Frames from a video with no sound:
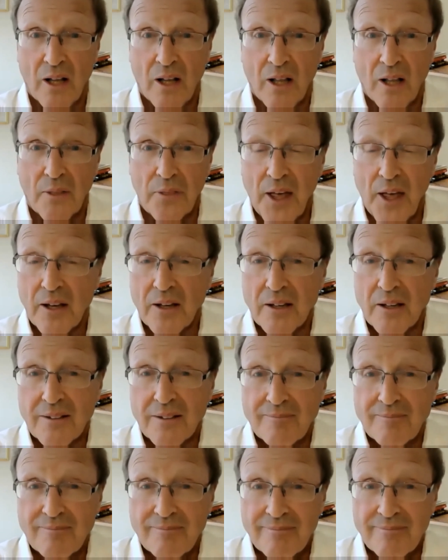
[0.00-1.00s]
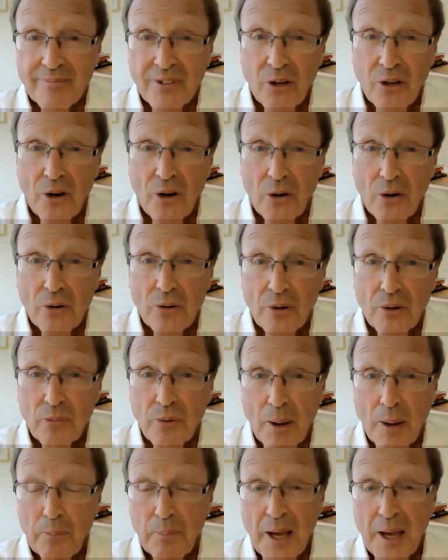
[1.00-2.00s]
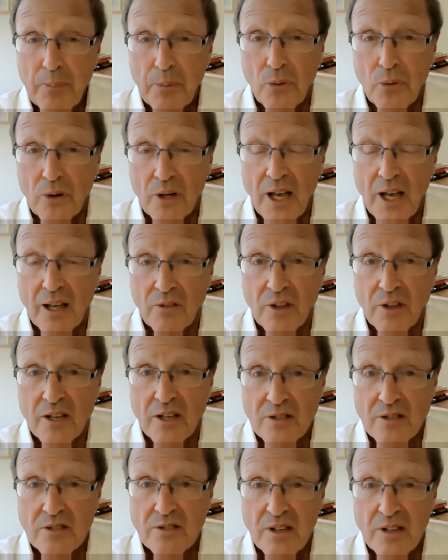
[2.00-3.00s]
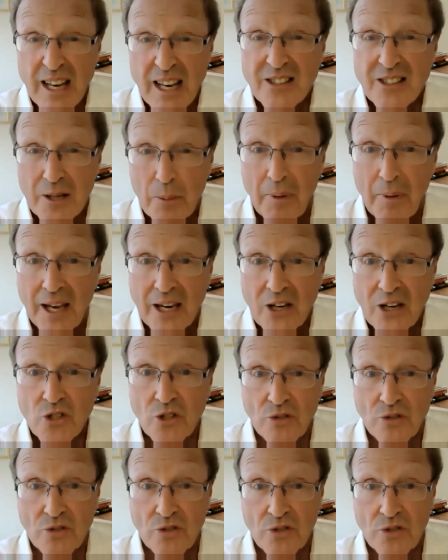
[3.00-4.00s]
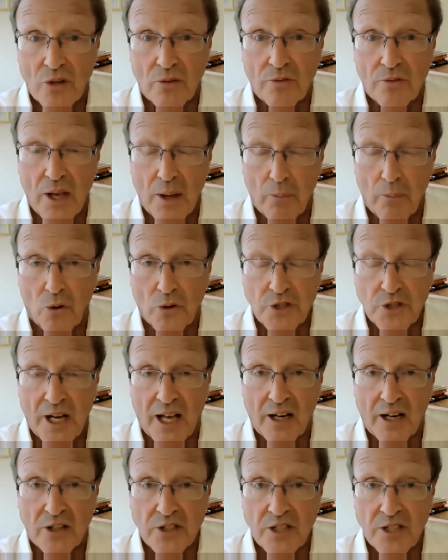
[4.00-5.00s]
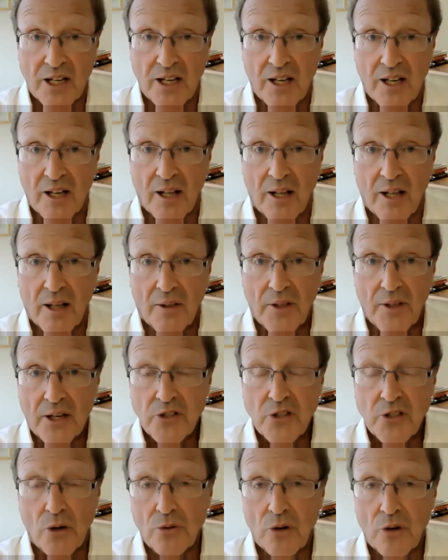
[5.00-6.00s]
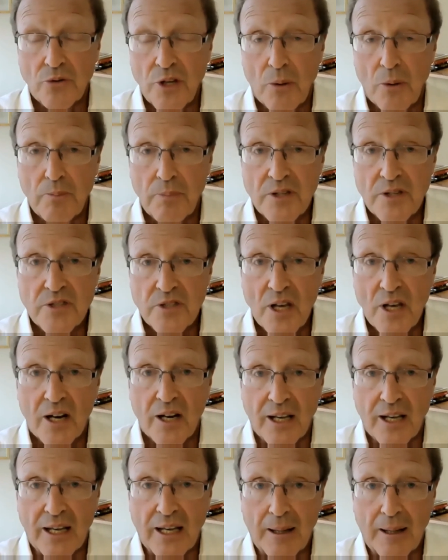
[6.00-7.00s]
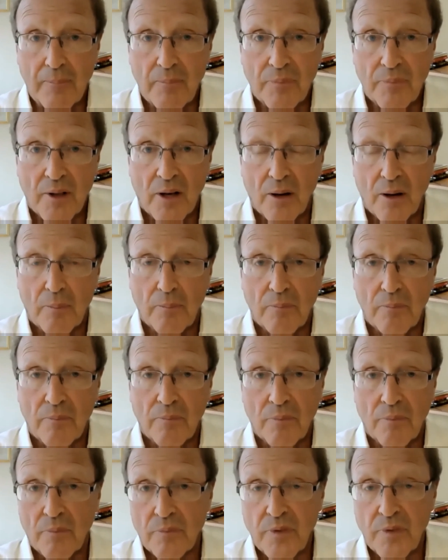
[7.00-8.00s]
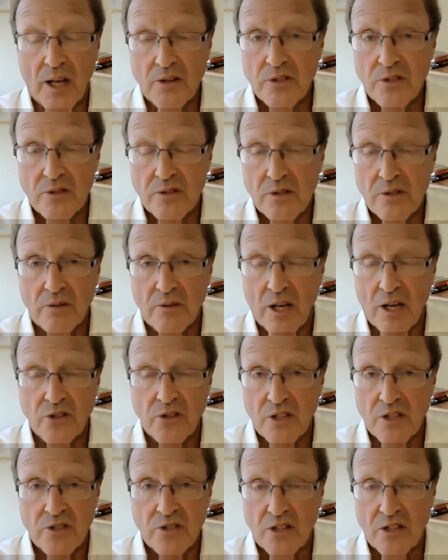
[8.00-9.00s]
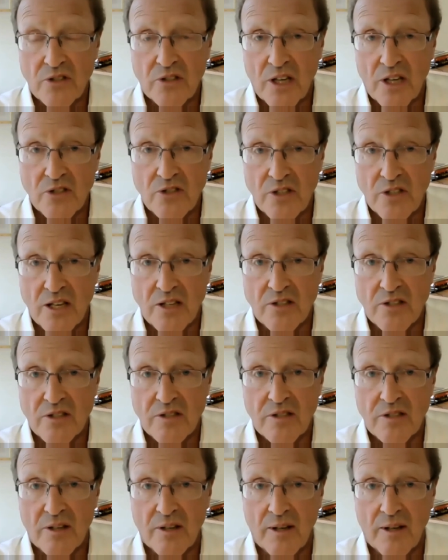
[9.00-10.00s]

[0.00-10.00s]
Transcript: that, you know, when people get these intimations of immortality, they're told, oh, don't be silly. That just doesn't exist.